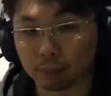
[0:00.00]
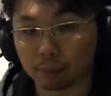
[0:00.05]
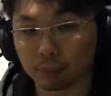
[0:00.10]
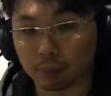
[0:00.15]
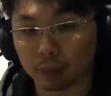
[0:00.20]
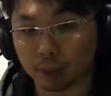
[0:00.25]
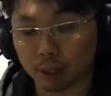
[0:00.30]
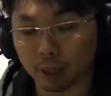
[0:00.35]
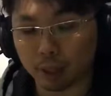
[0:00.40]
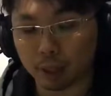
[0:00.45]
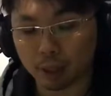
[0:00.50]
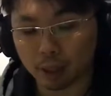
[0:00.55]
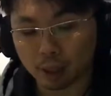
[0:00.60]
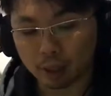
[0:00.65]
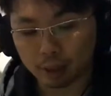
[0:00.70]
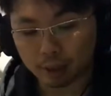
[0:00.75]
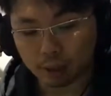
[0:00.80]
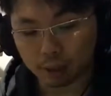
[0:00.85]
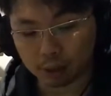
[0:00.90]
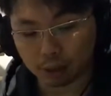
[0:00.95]
Right.
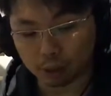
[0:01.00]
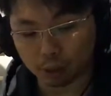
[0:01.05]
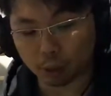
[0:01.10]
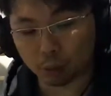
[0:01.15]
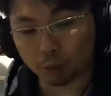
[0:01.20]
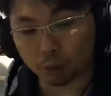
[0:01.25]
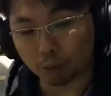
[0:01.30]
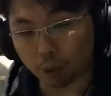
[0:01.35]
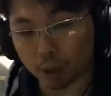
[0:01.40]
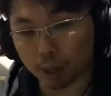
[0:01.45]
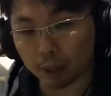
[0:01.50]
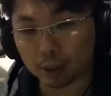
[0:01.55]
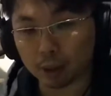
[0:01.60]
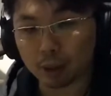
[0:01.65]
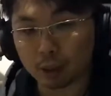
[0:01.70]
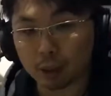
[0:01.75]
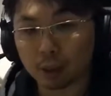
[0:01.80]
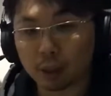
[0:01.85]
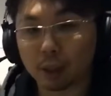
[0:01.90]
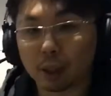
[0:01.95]
This is groove one.
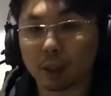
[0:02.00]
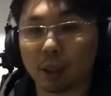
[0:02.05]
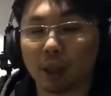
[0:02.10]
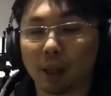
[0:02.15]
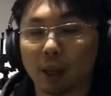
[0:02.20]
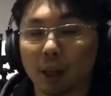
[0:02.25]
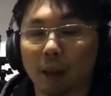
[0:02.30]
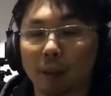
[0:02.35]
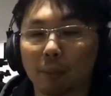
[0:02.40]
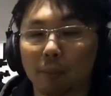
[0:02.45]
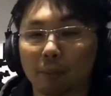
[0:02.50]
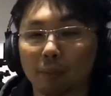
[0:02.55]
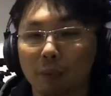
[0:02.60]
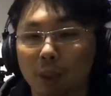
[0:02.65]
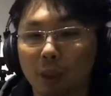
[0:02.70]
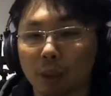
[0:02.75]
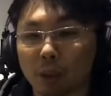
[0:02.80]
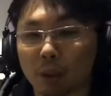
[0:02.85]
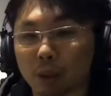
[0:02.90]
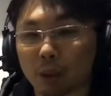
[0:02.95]

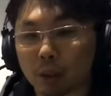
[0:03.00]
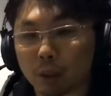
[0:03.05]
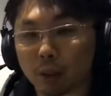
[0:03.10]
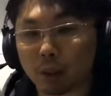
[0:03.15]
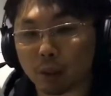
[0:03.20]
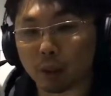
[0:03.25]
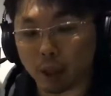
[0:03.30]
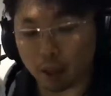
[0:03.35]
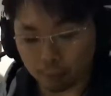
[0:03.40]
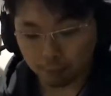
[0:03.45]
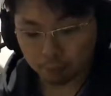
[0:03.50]
At